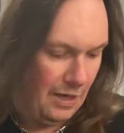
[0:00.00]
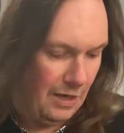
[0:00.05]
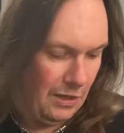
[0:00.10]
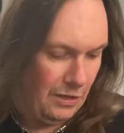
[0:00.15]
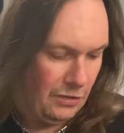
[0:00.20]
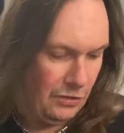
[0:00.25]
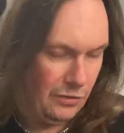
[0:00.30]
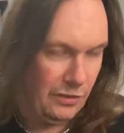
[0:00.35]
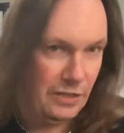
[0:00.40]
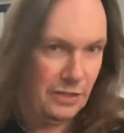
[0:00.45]

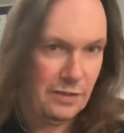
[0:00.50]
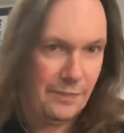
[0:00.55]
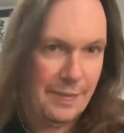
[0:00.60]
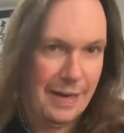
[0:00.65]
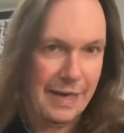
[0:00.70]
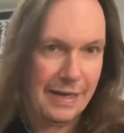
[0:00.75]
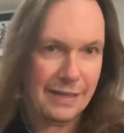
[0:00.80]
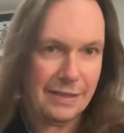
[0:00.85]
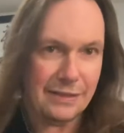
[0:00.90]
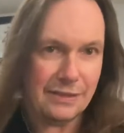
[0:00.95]
So these
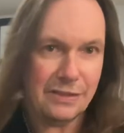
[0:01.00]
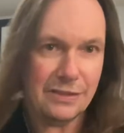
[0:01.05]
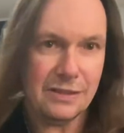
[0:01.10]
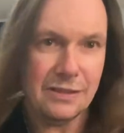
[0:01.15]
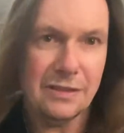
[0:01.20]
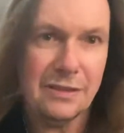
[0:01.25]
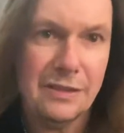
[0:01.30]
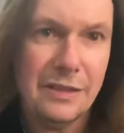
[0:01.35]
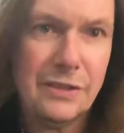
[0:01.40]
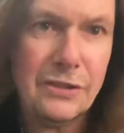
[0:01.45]
magnets,
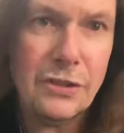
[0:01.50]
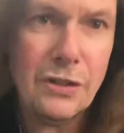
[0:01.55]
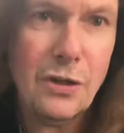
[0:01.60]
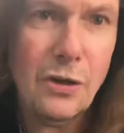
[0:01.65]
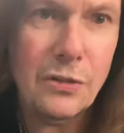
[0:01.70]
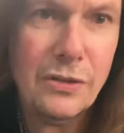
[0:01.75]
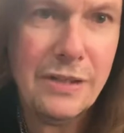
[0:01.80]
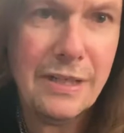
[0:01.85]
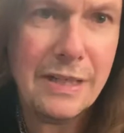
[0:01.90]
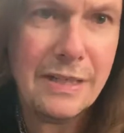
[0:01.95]
these are
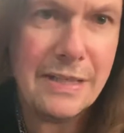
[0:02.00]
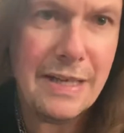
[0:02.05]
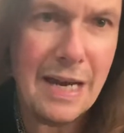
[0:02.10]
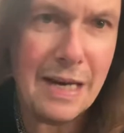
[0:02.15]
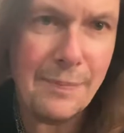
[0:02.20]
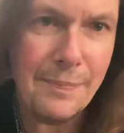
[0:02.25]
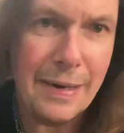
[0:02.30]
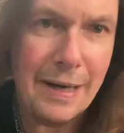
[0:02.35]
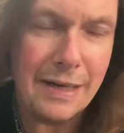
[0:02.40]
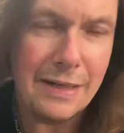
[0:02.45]
called Tic
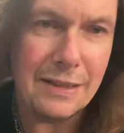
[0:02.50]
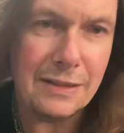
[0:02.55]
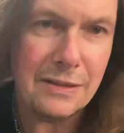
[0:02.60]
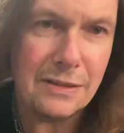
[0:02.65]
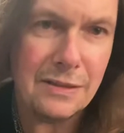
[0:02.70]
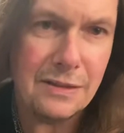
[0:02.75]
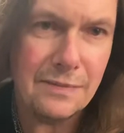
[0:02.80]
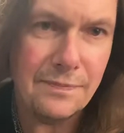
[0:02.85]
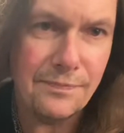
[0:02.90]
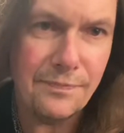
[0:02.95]
Tac
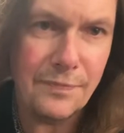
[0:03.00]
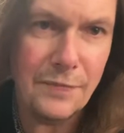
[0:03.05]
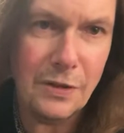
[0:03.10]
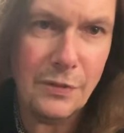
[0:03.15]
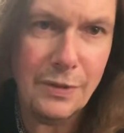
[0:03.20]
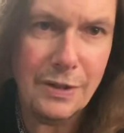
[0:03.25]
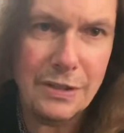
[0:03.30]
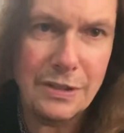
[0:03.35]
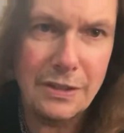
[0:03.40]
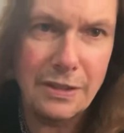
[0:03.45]
magnets,
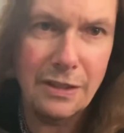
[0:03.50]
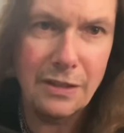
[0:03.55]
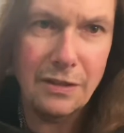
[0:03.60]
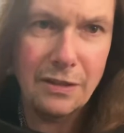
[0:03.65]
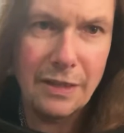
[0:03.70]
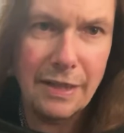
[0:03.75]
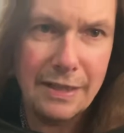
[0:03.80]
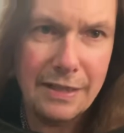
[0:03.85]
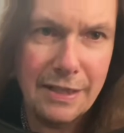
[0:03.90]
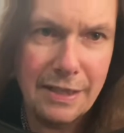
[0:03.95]
which they look
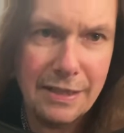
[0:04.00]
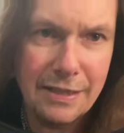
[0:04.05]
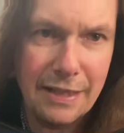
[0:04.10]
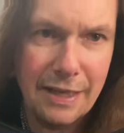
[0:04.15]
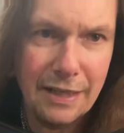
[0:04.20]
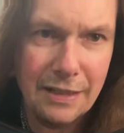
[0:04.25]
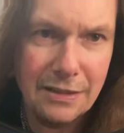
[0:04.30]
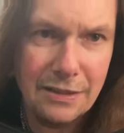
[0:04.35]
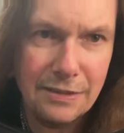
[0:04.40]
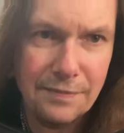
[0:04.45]
like Tic
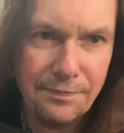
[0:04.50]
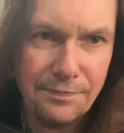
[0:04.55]
Tacs.